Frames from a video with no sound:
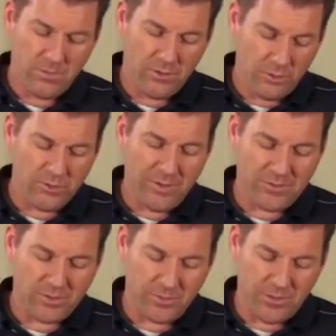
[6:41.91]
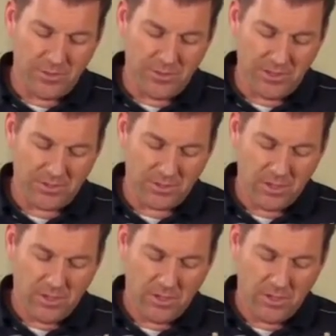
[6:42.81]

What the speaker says: Use a metronome to do this.